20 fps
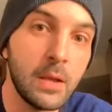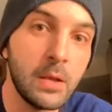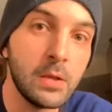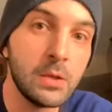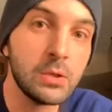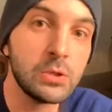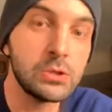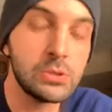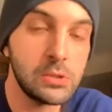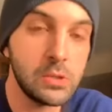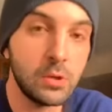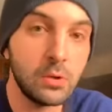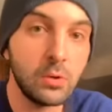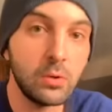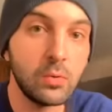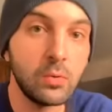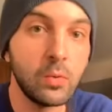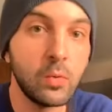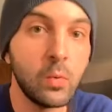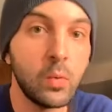
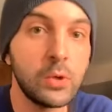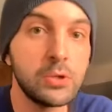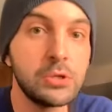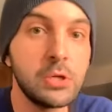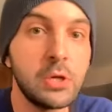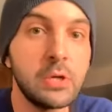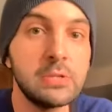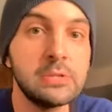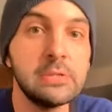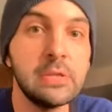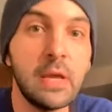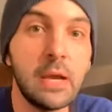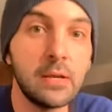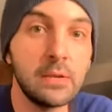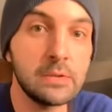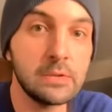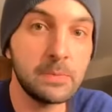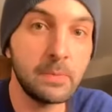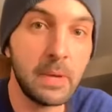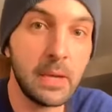So what you're going to see out of
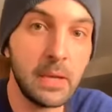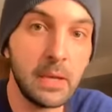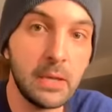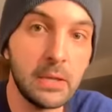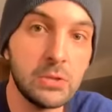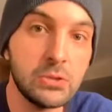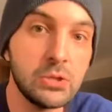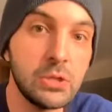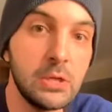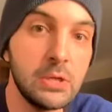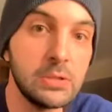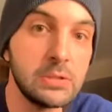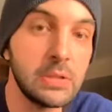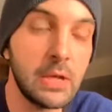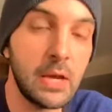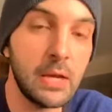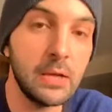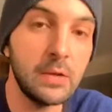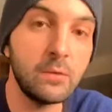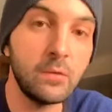this page is
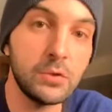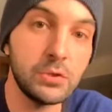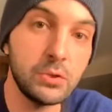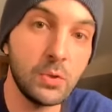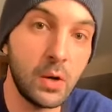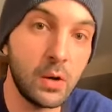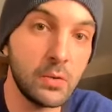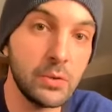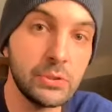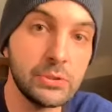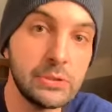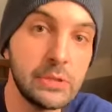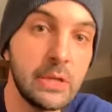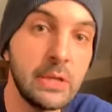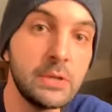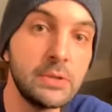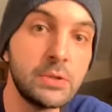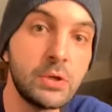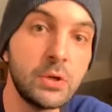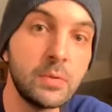kind of what you always see
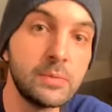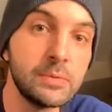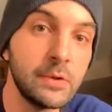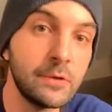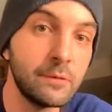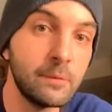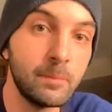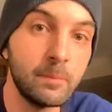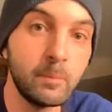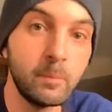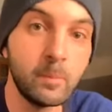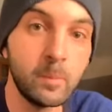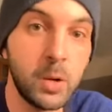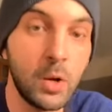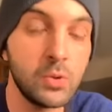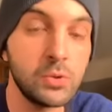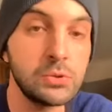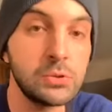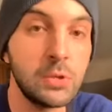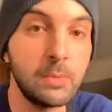in terms of
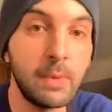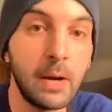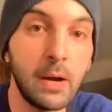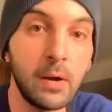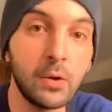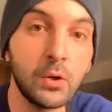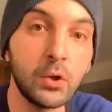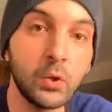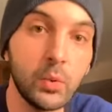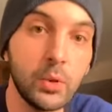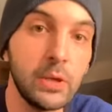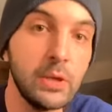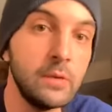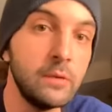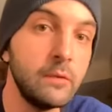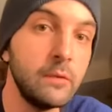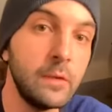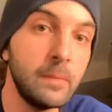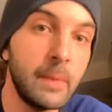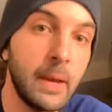posts about
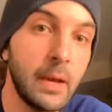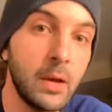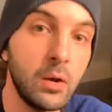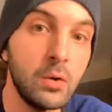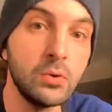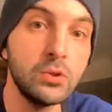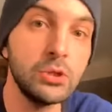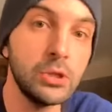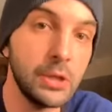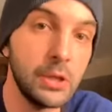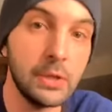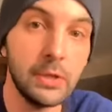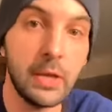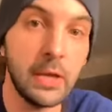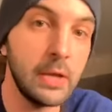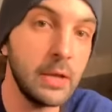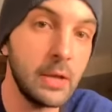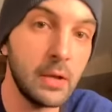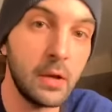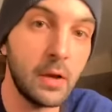grief and my coaching and
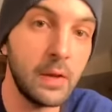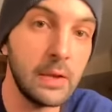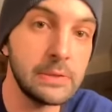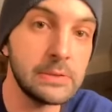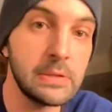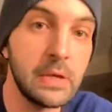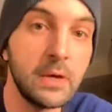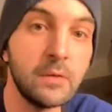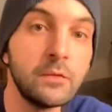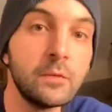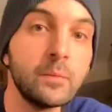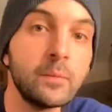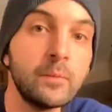dating and all that stuff.